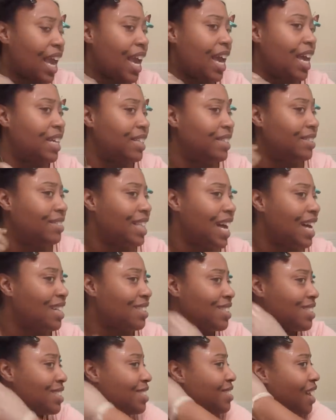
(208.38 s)
and
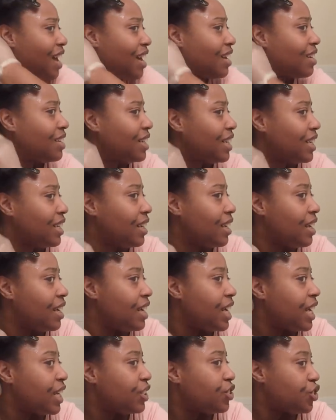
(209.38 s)
that's not good.
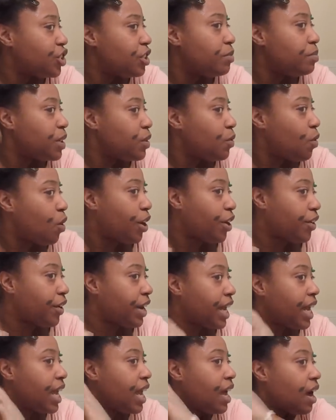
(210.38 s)
It shouldn't be
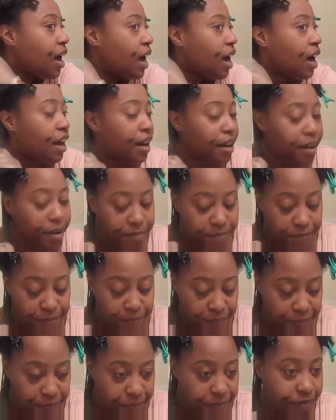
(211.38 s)
watery.
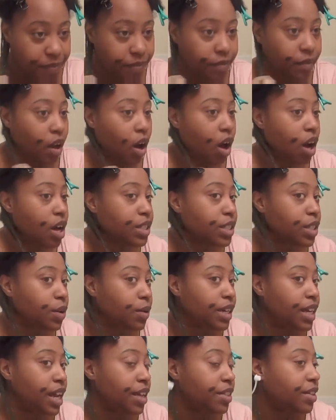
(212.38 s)

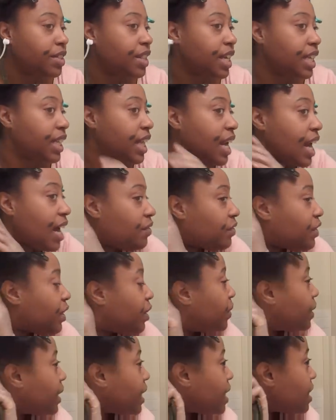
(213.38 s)
Also, another thing that I've
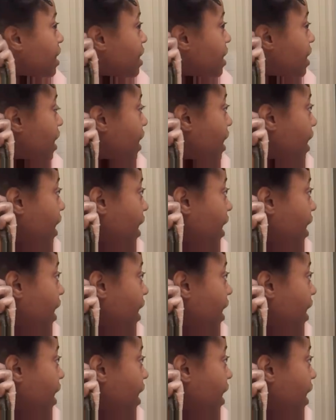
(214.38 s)
noticed